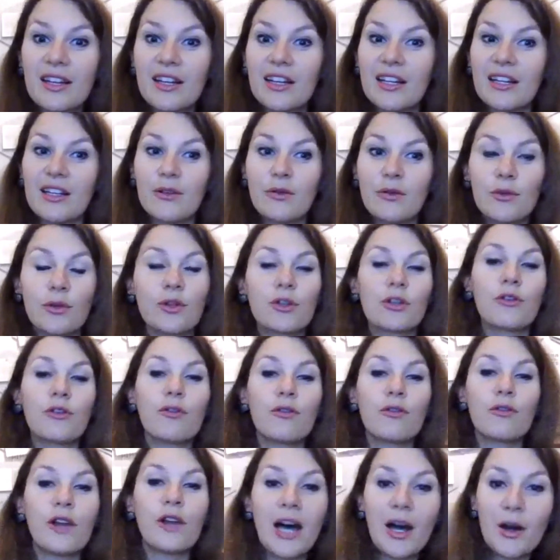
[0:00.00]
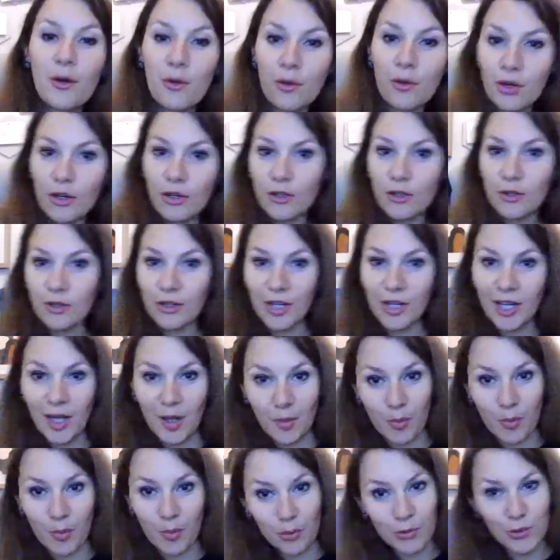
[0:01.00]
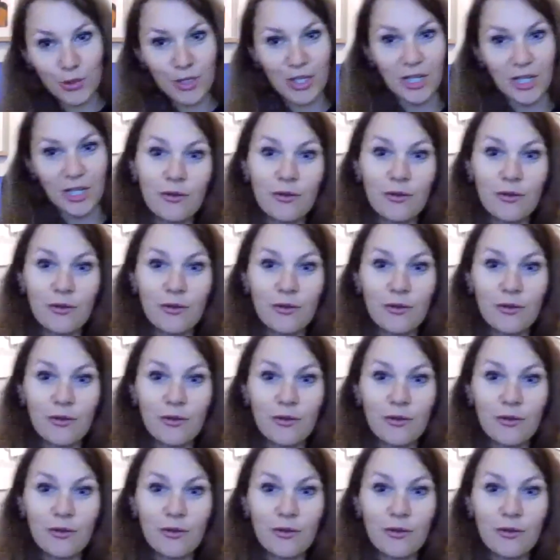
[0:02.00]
And if you're the flower, you're able to